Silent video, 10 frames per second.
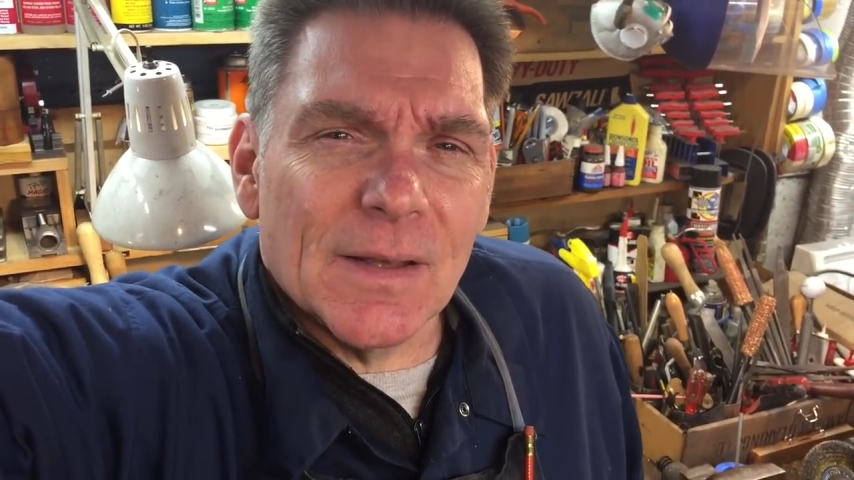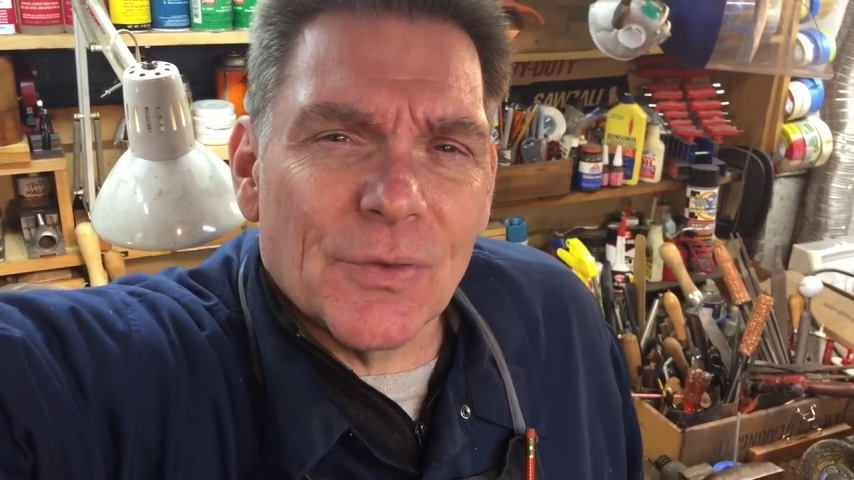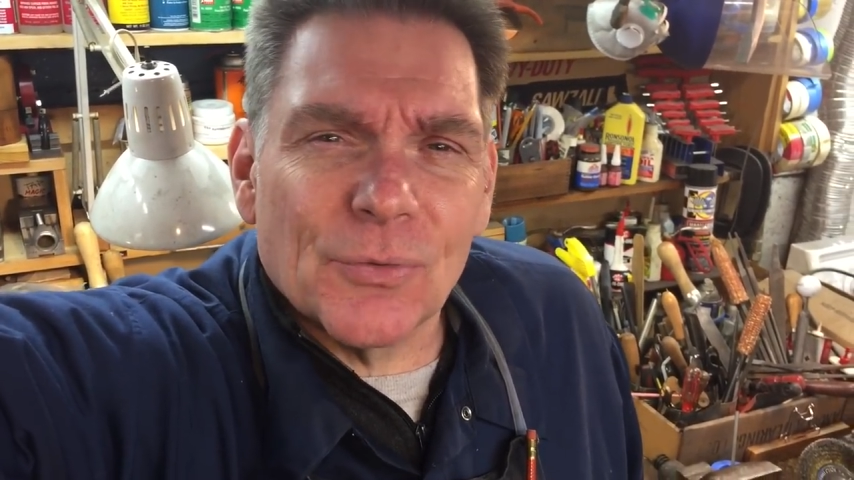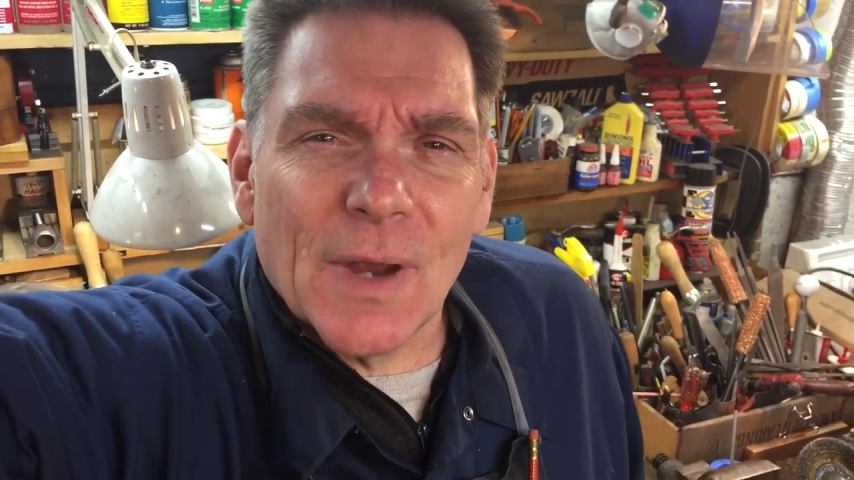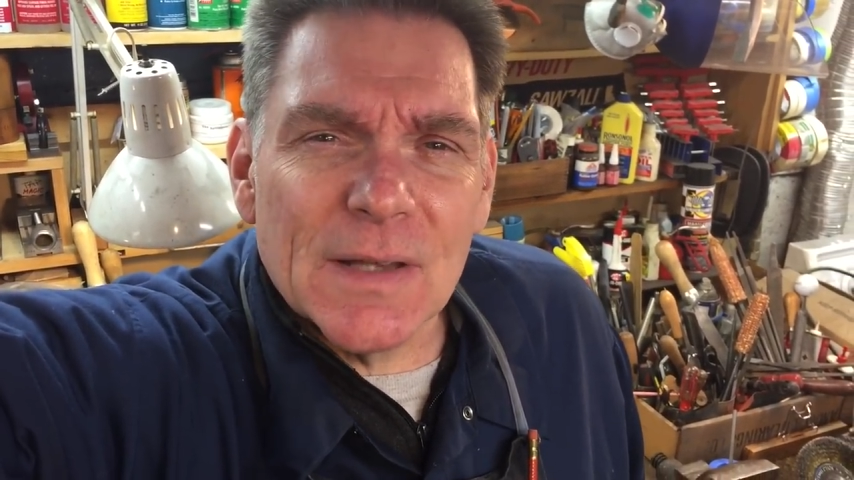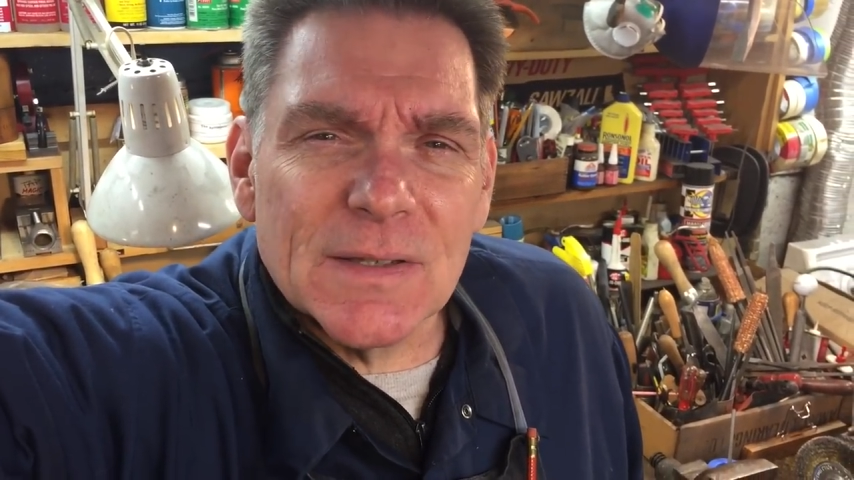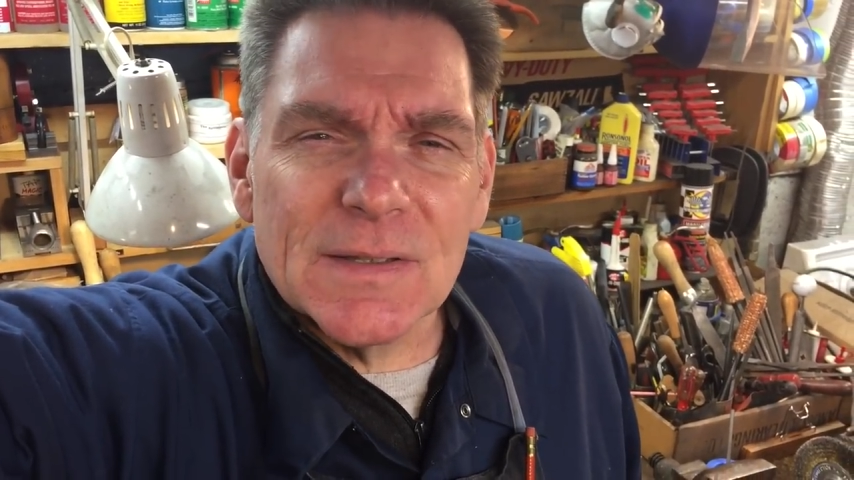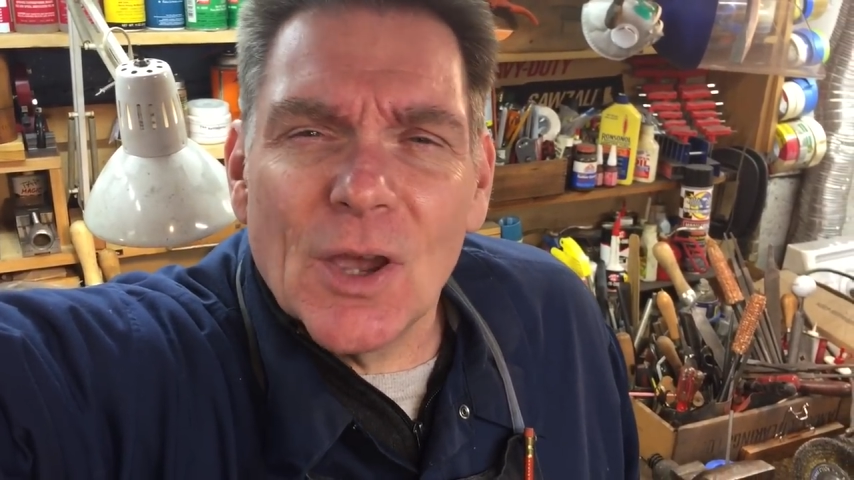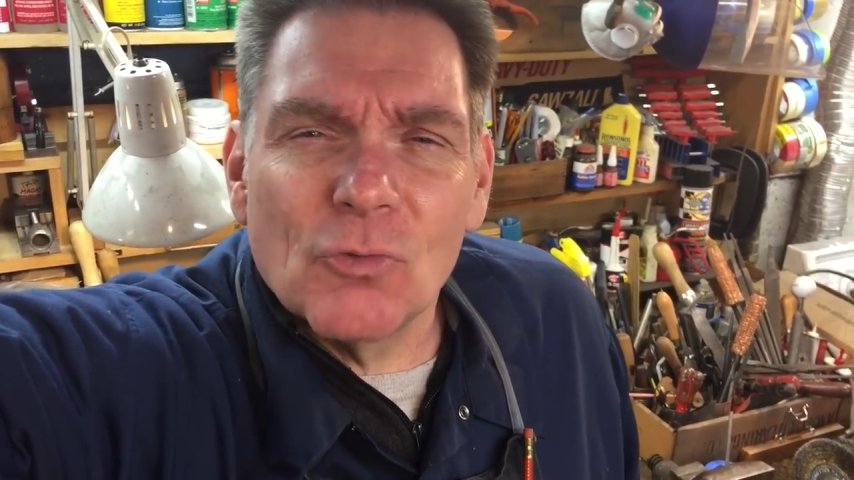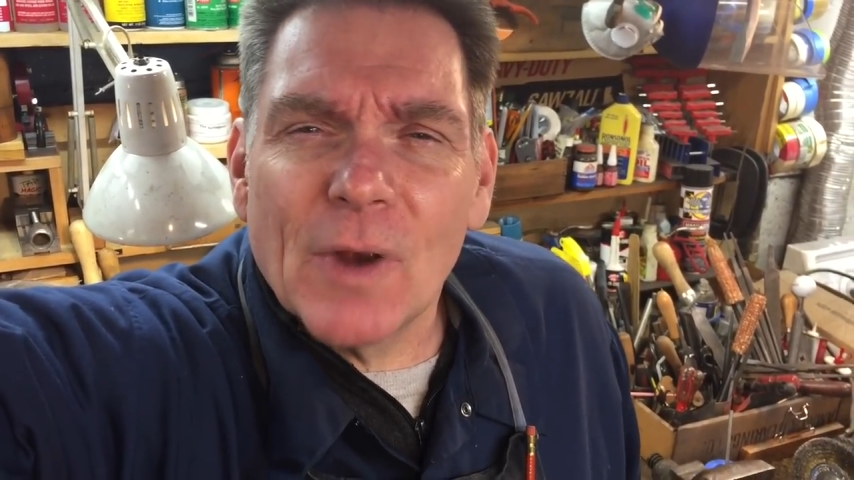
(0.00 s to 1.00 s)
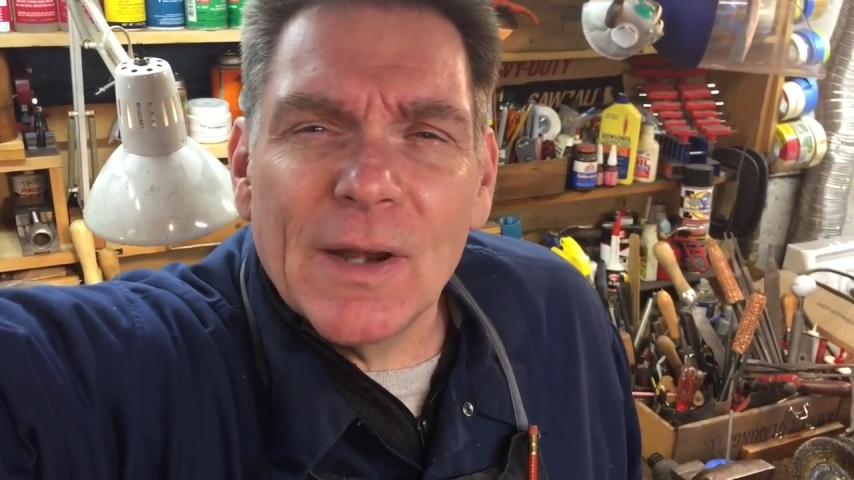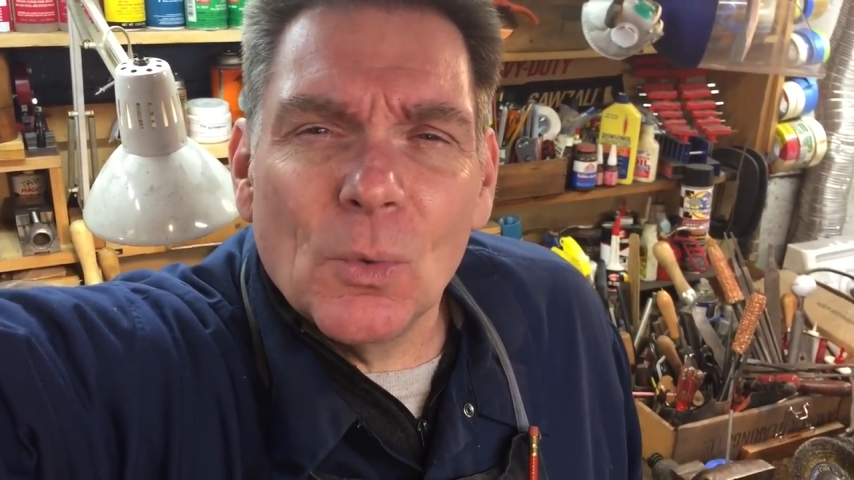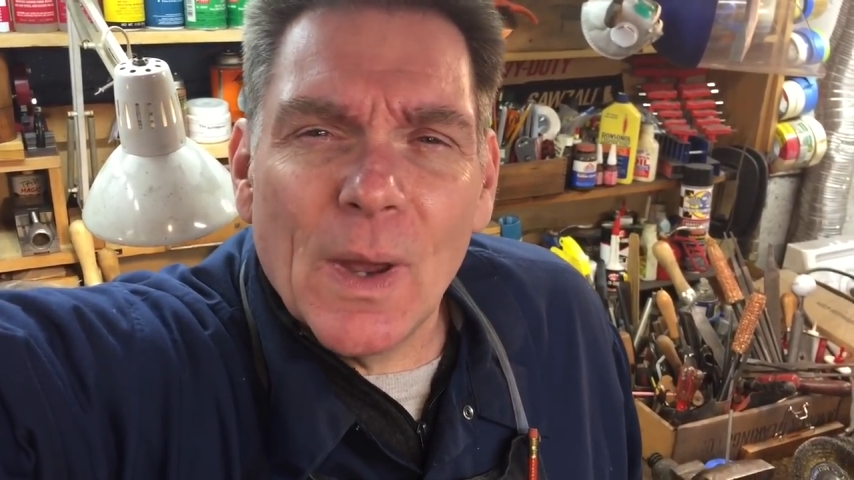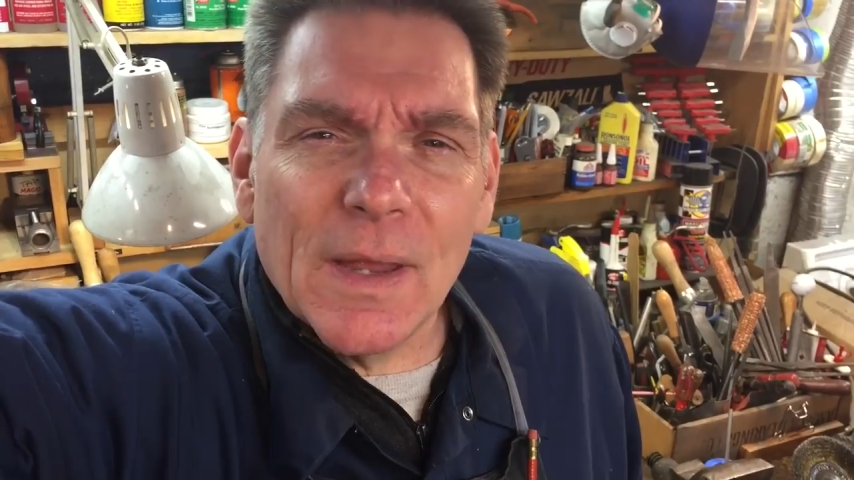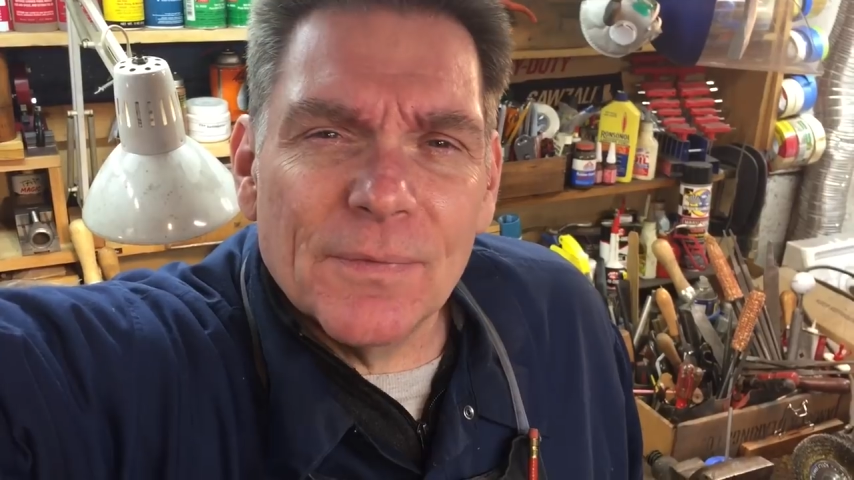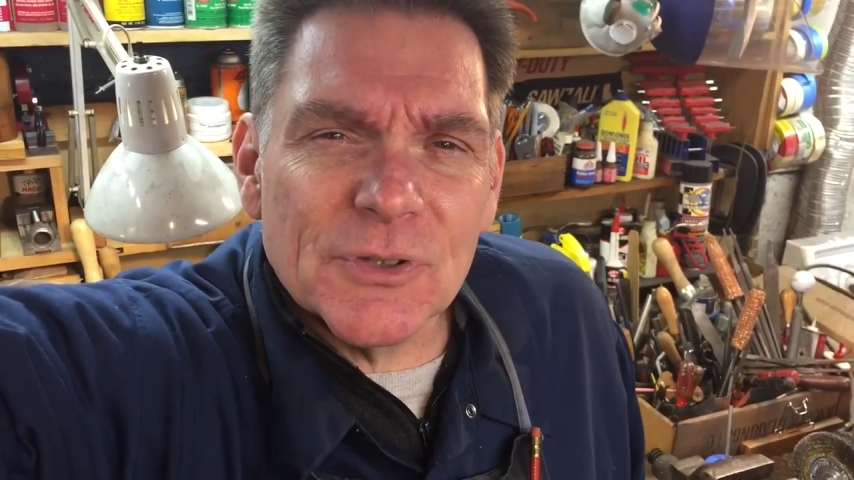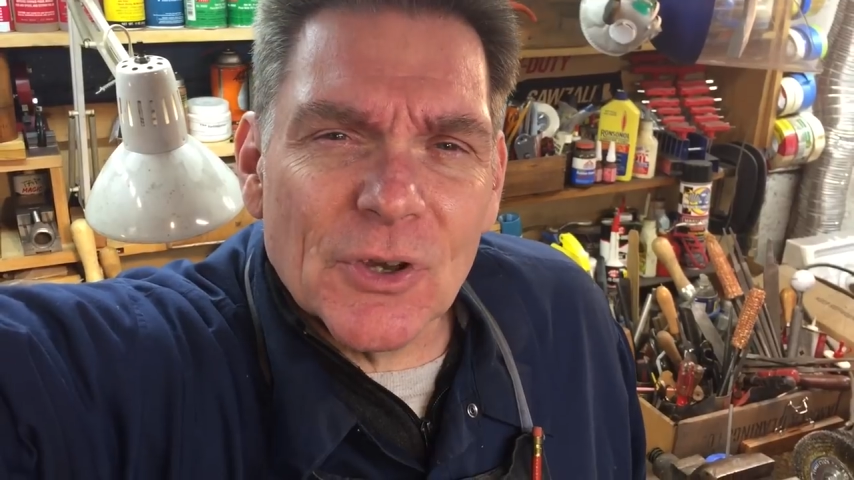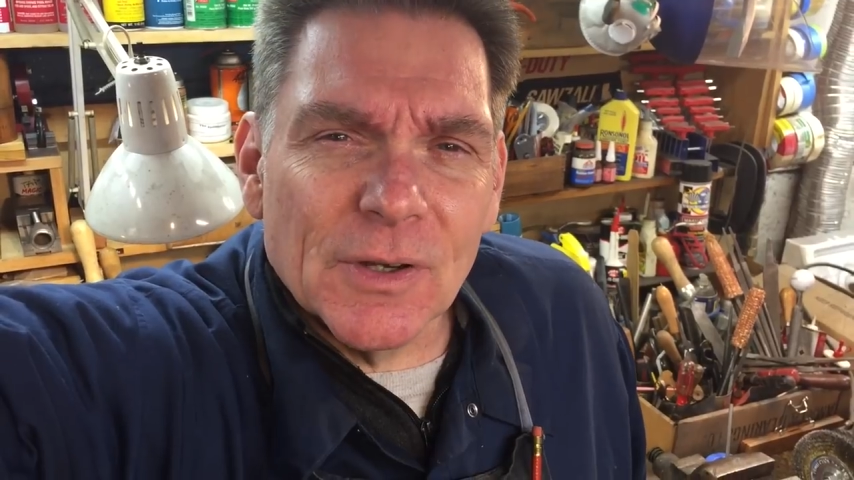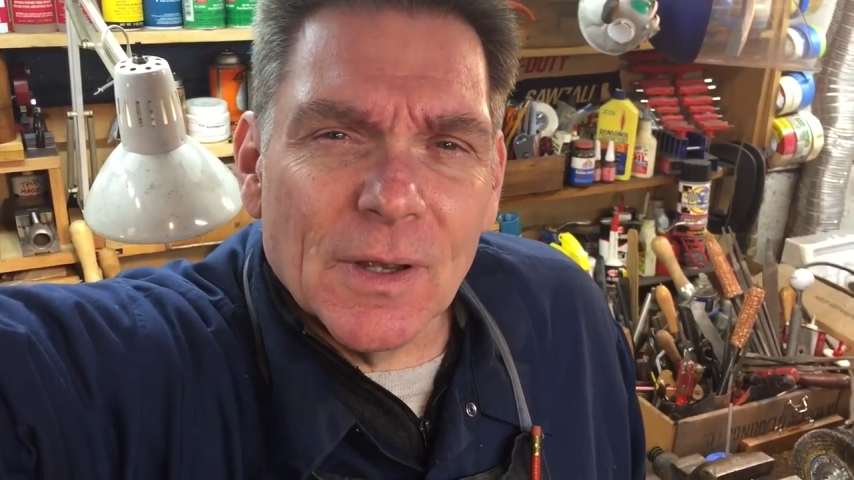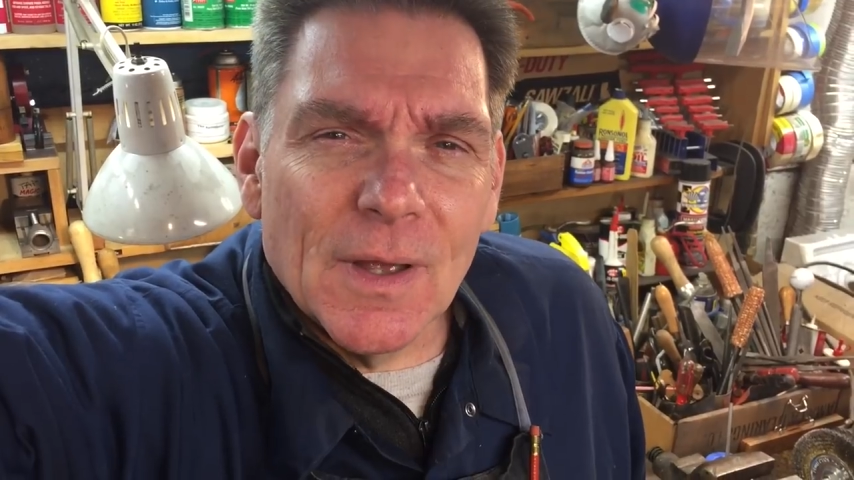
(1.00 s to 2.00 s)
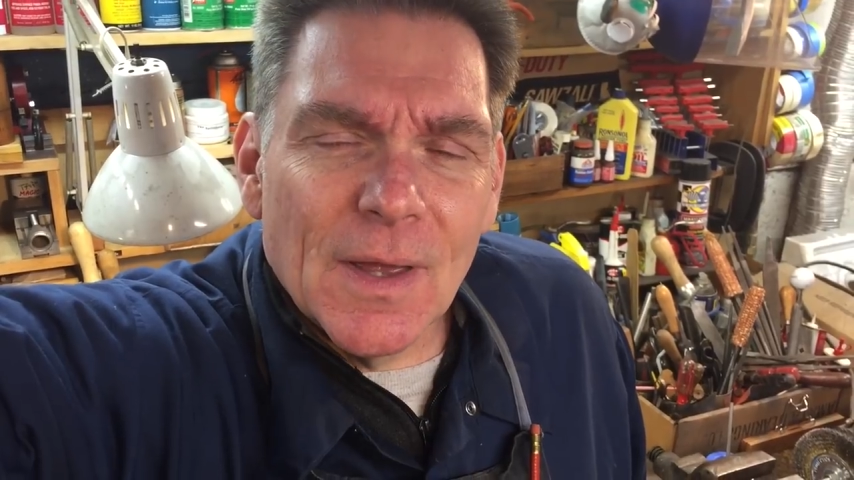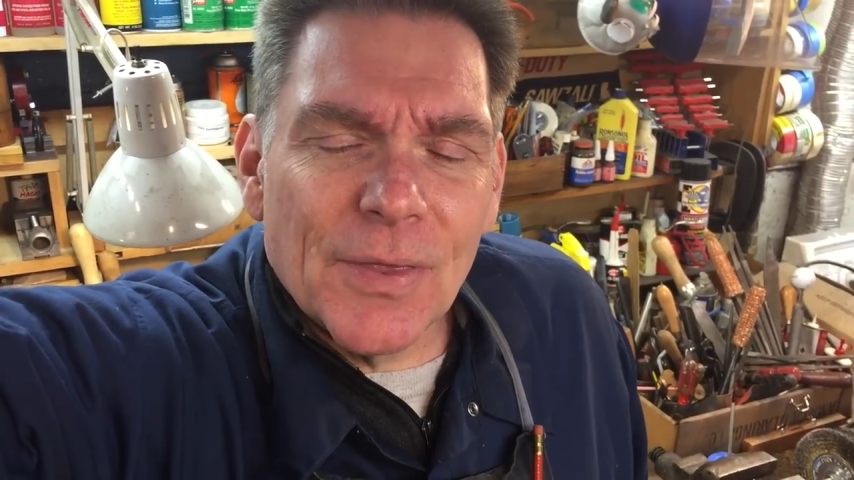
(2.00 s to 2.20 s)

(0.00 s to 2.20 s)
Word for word: of the threads and tell right away if it's going to